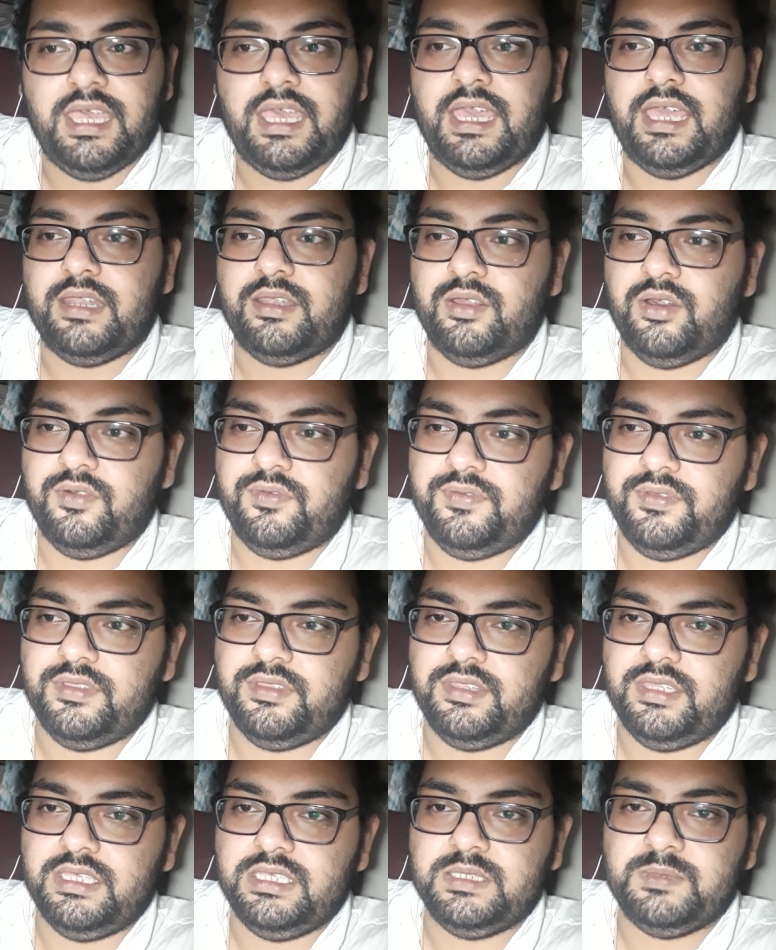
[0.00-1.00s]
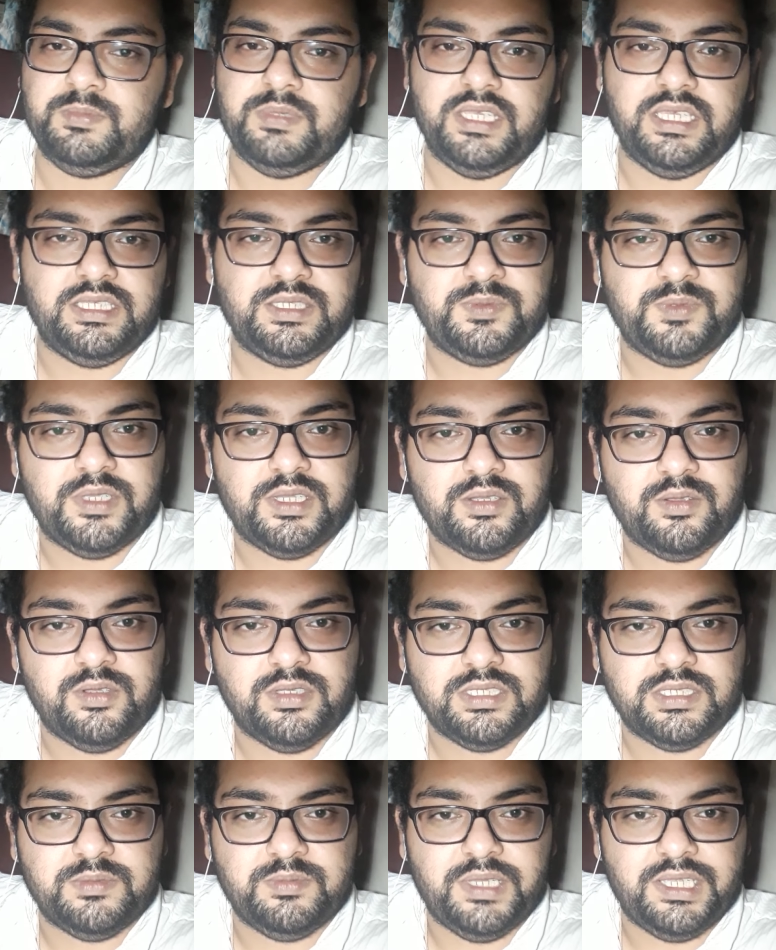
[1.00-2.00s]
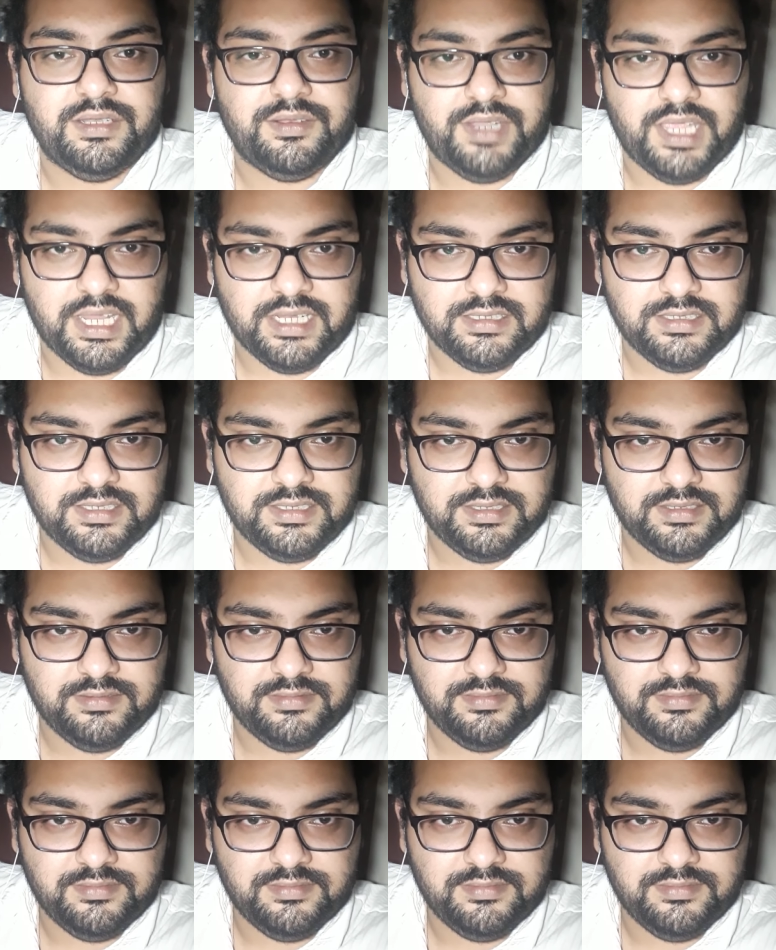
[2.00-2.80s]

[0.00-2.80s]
and often these plagues were caused by rats